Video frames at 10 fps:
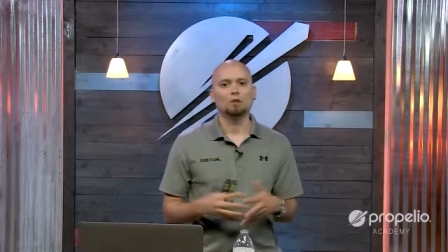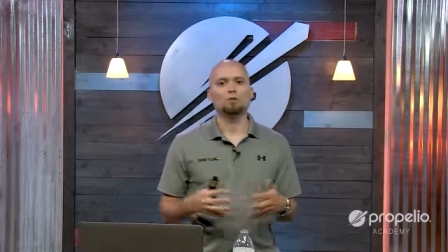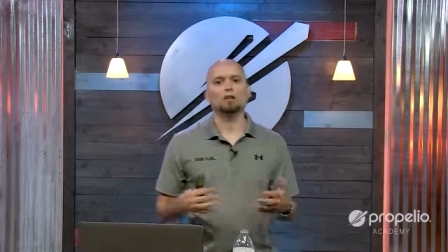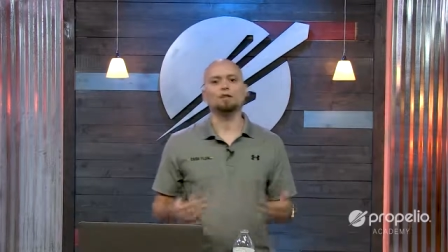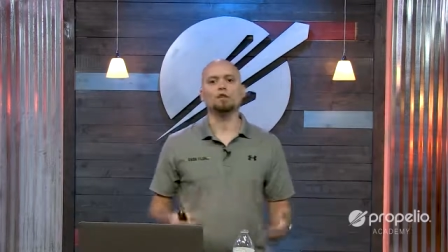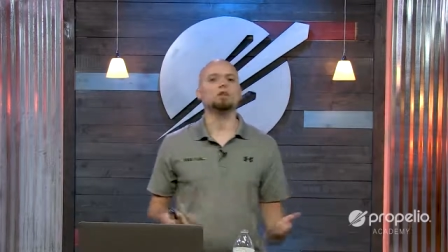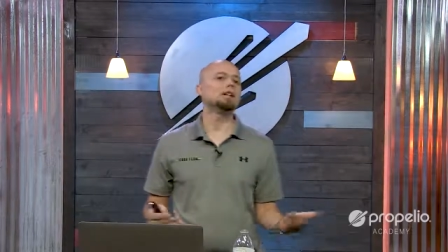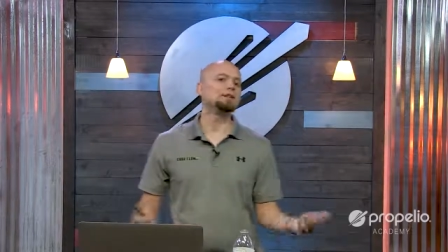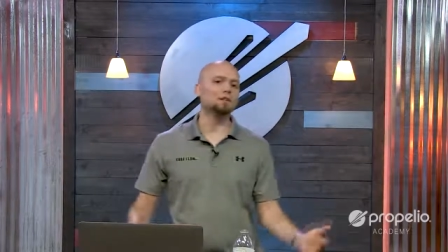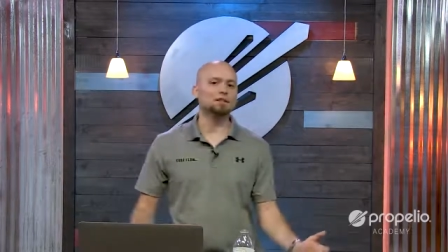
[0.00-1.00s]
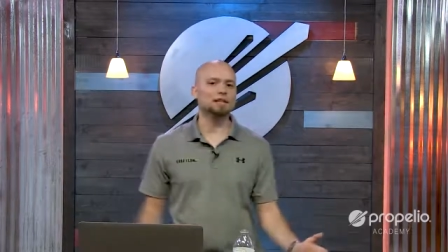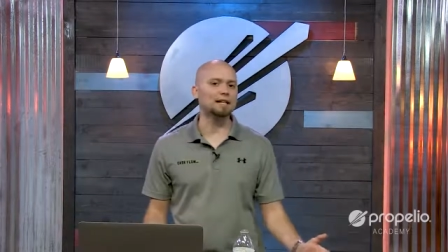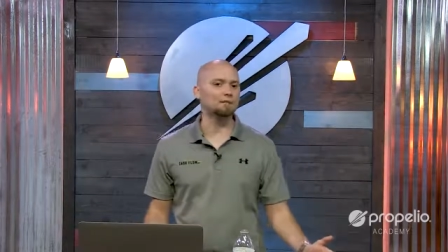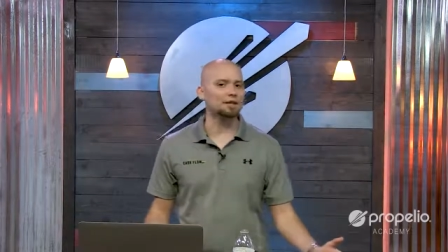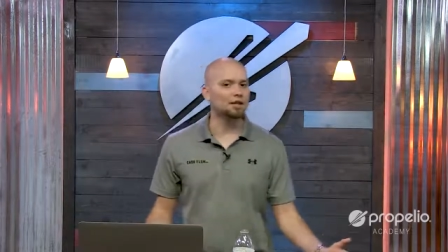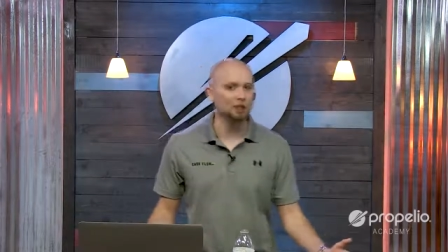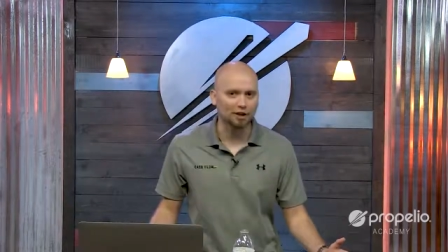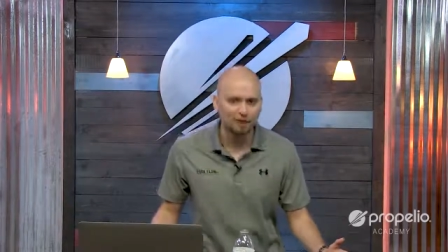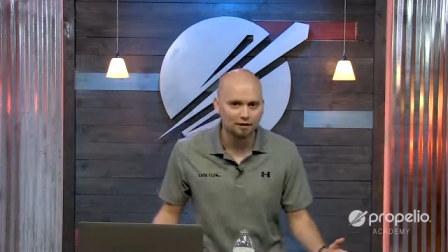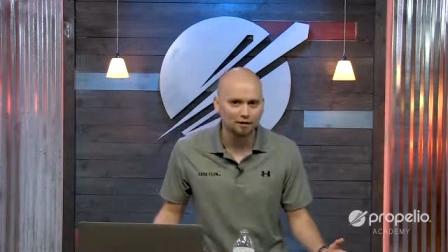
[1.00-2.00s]
Well, if you're in first lien
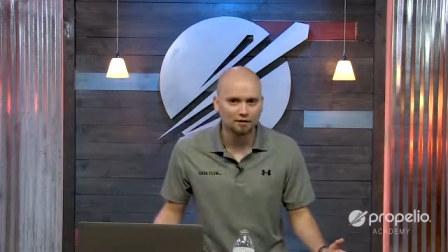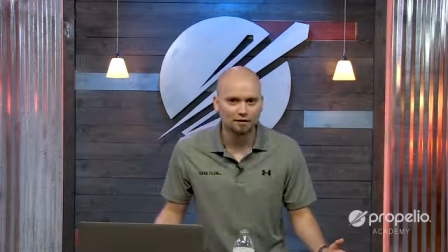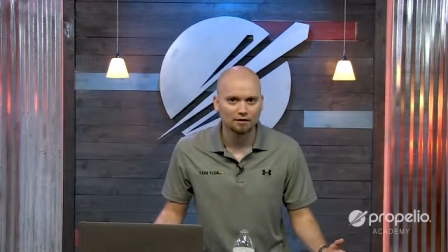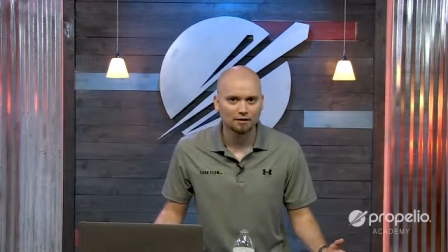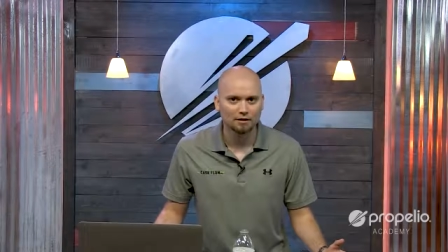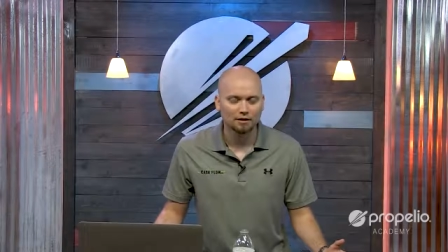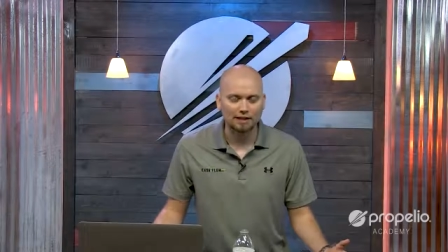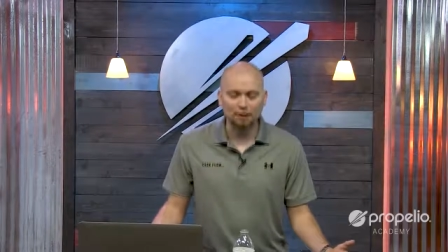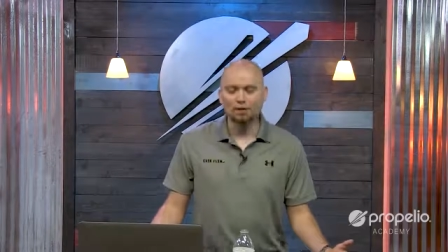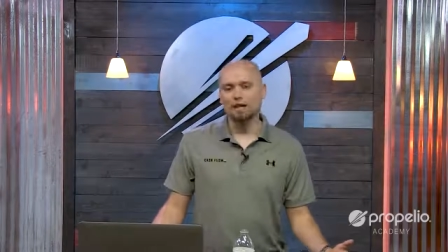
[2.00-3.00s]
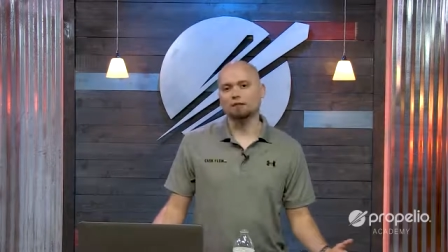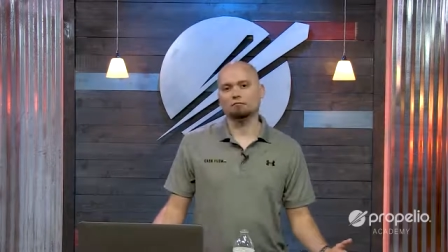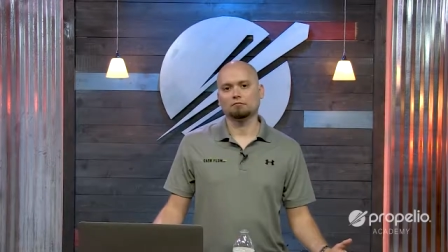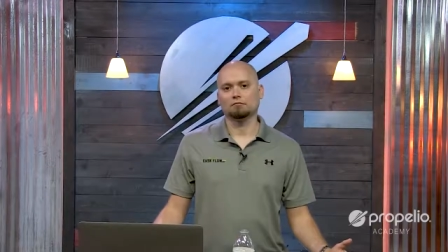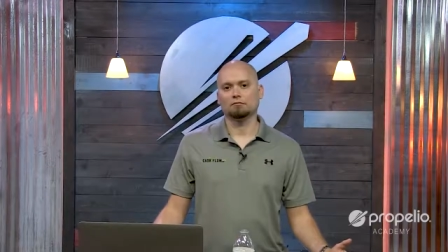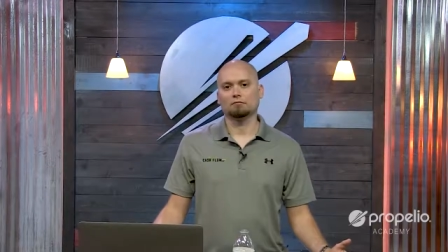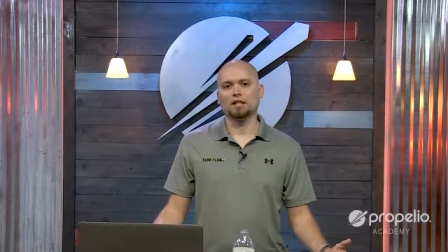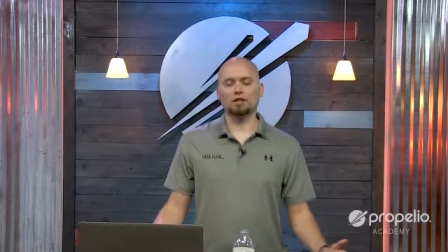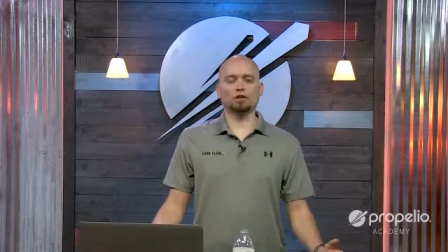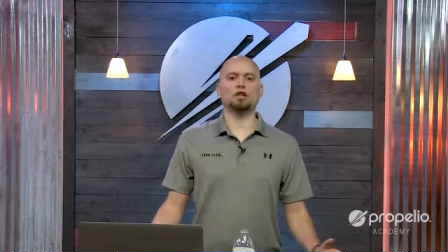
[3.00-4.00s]
position, that's okay.
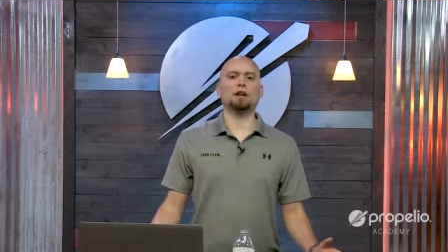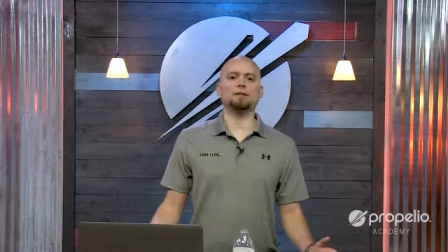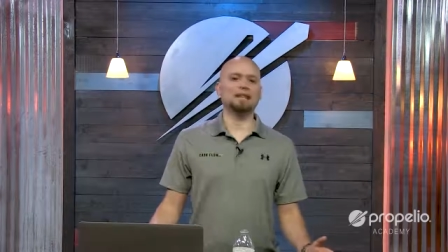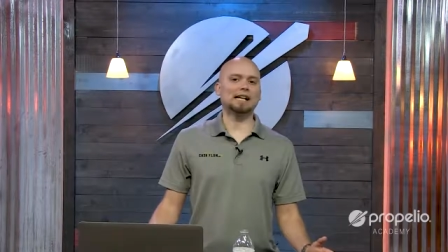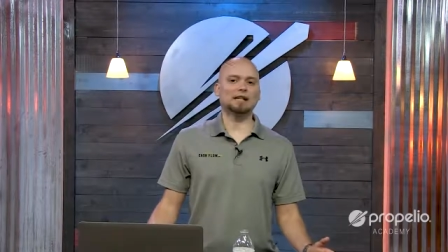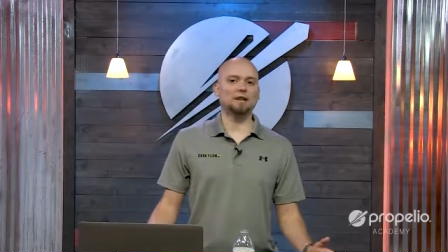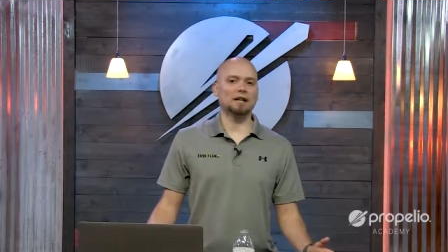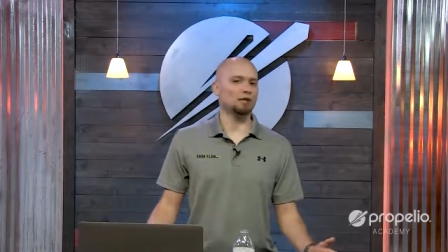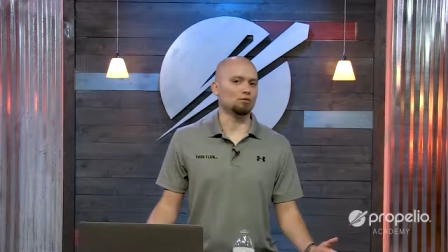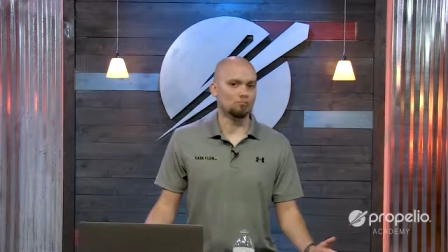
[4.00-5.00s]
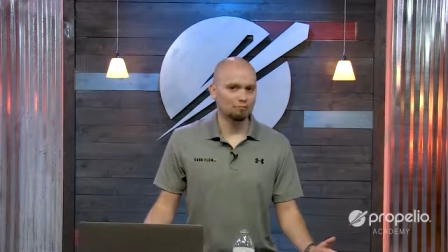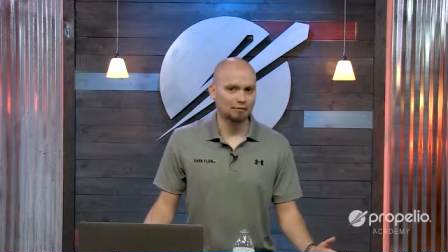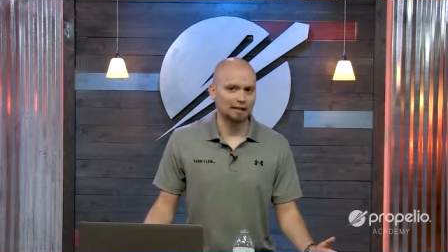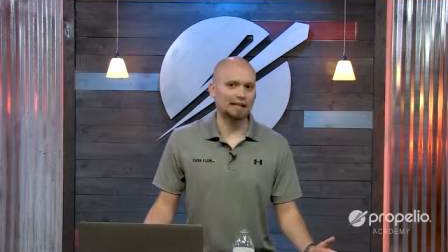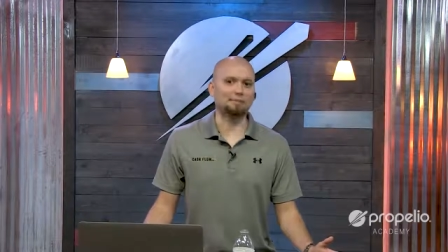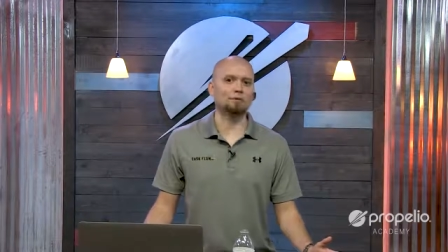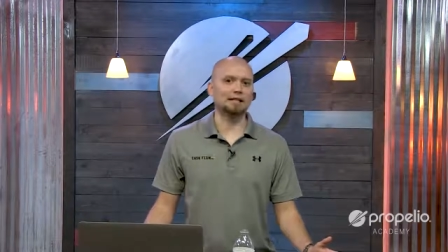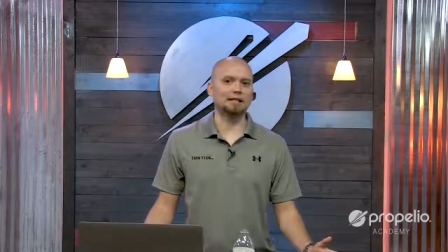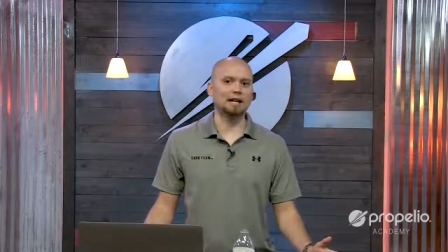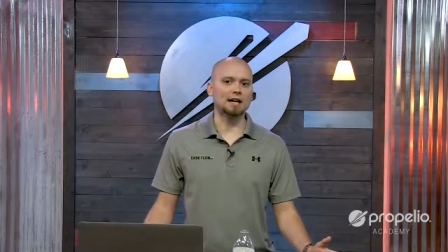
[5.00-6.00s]
It's your job to satisfy you at that point
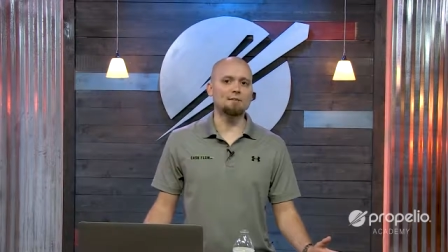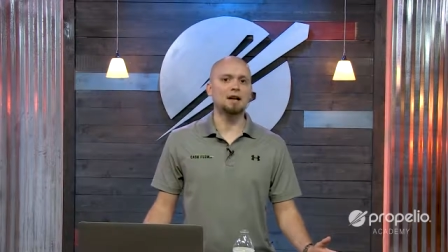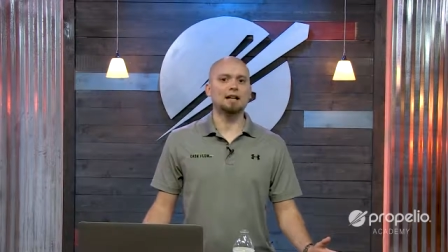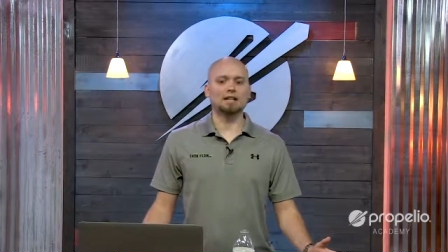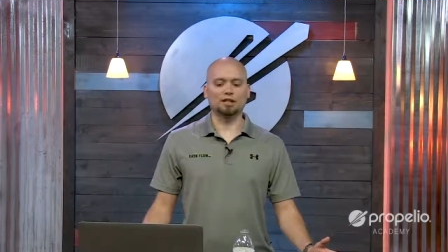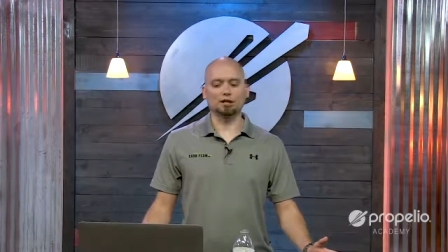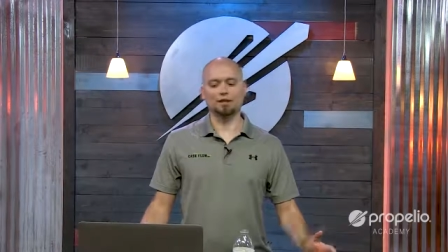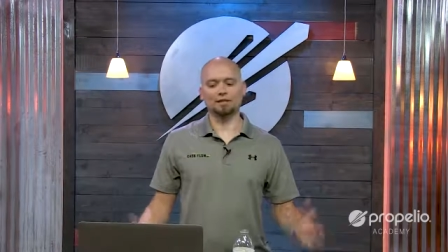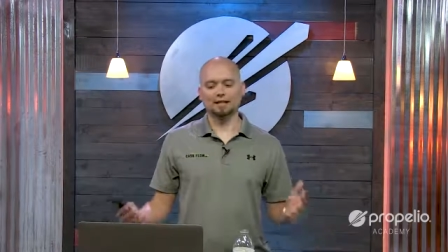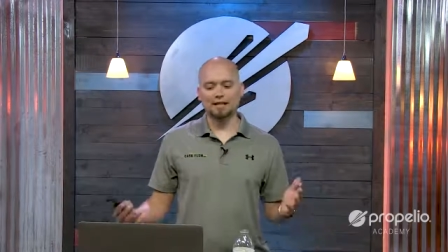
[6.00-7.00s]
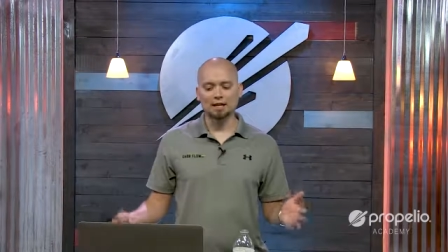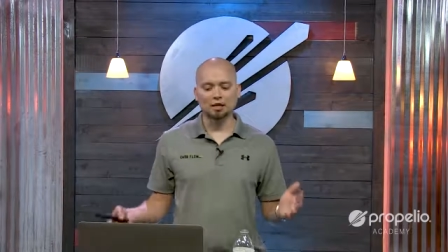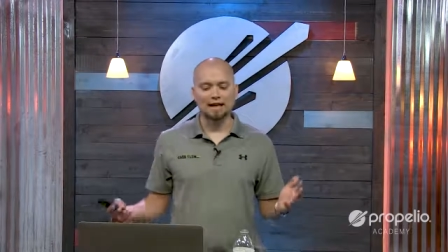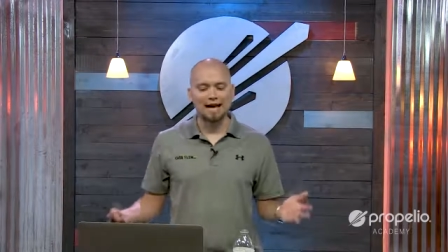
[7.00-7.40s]
in time. And so you essentially